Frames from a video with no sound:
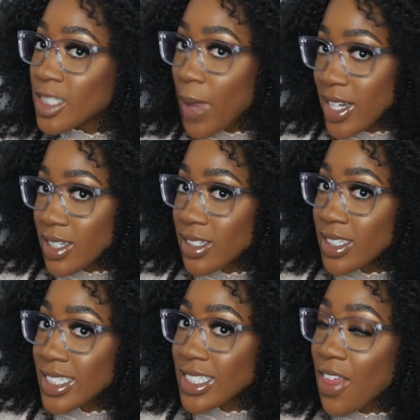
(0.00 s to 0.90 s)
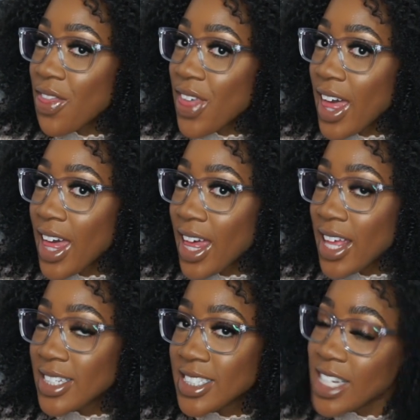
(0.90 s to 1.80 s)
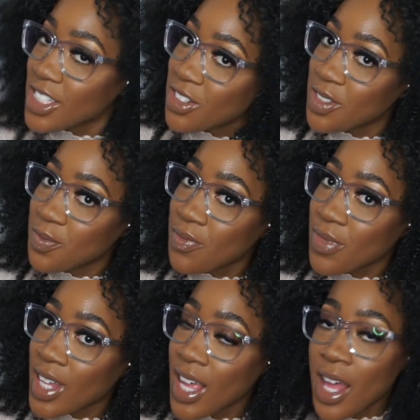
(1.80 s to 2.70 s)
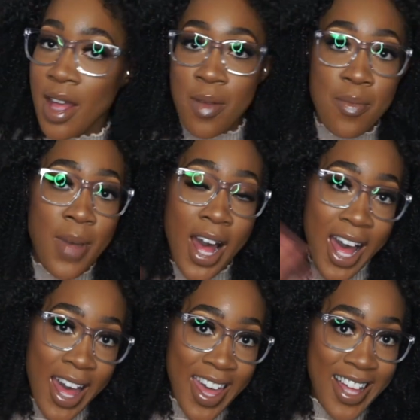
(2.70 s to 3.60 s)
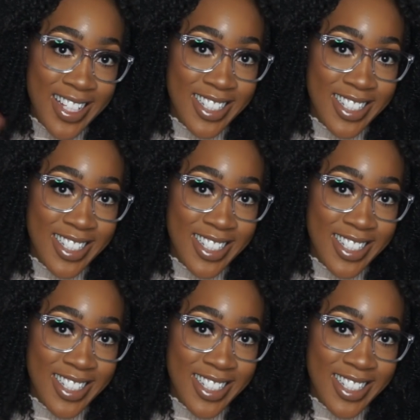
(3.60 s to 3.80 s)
spectacles, then stay tuned. Bye.